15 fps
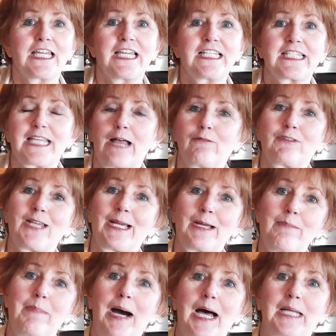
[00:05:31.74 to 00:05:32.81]
it sounds like
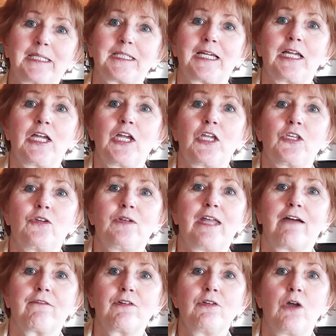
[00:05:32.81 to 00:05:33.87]
a mutt. You
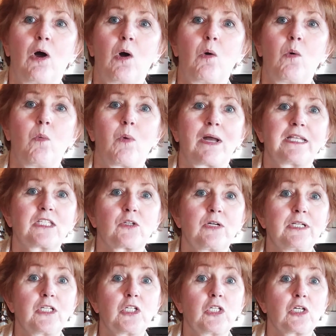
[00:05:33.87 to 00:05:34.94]
never know what it's
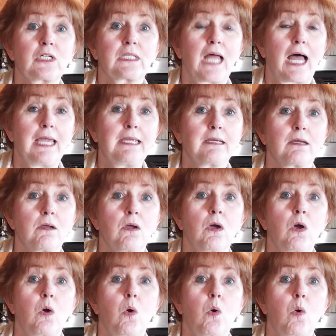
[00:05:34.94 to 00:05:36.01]
going to look like
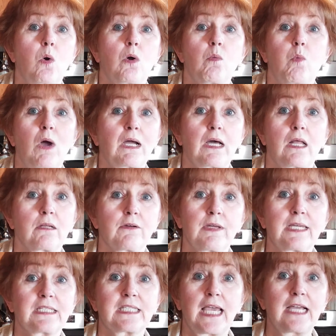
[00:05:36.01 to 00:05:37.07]
or what color
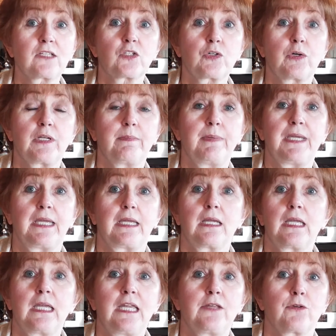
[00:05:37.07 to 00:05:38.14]
its eggs are going to be,
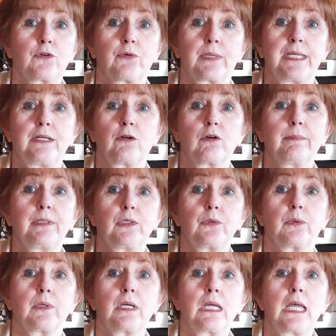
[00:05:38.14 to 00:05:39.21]
either green or
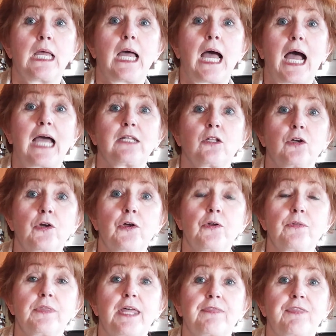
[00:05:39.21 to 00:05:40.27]
blue. I
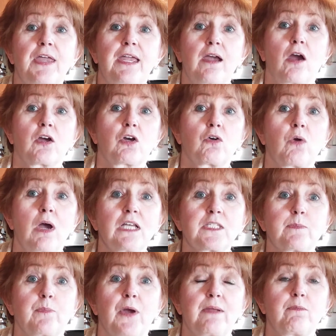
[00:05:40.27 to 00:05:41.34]
learned that they are
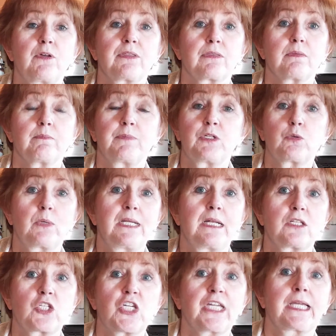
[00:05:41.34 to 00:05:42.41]
crossbred
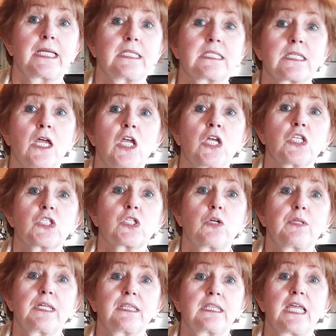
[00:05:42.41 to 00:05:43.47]
between chickens
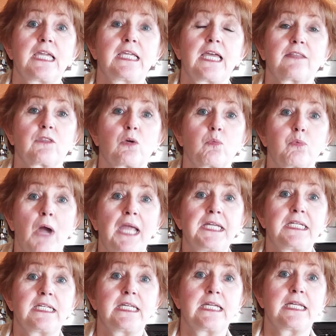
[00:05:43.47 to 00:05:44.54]
so that they get the
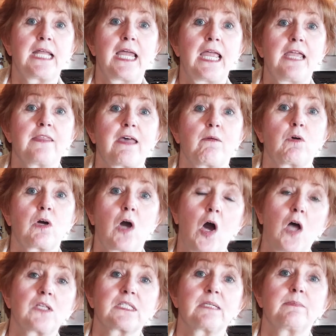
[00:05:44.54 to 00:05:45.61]
right DNA that will
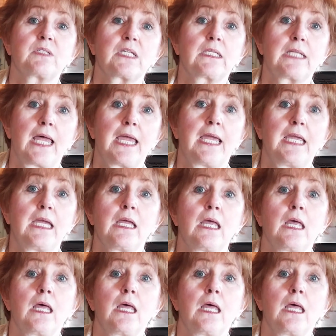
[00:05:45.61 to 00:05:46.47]
cause them to lay